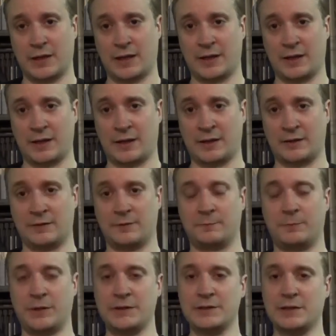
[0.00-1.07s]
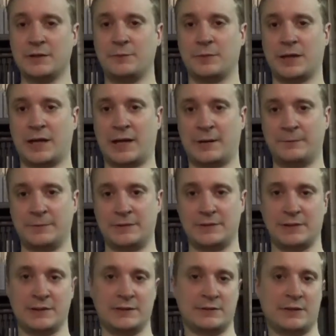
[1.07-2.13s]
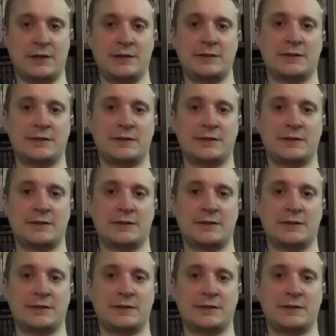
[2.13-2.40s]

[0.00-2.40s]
And basically what happens is they